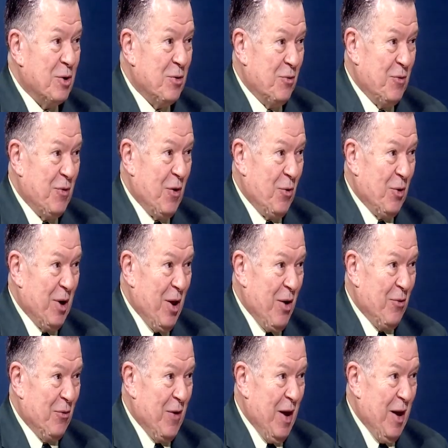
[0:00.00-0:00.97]
to
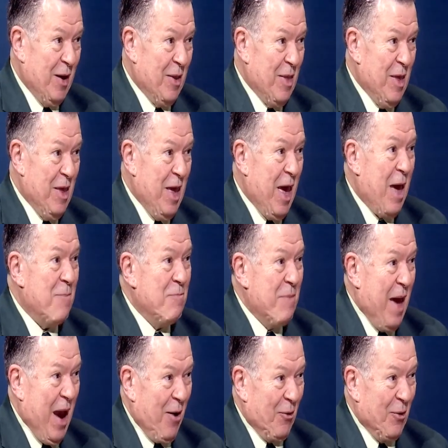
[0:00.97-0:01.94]
Philadelphia and
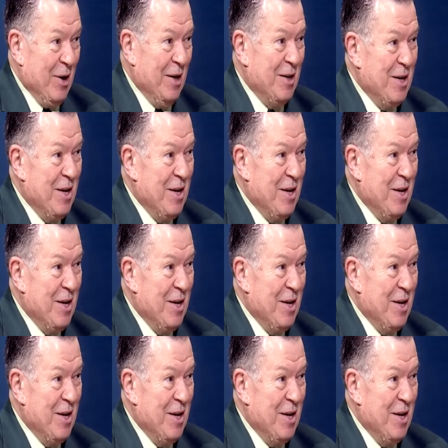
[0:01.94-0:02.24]
married.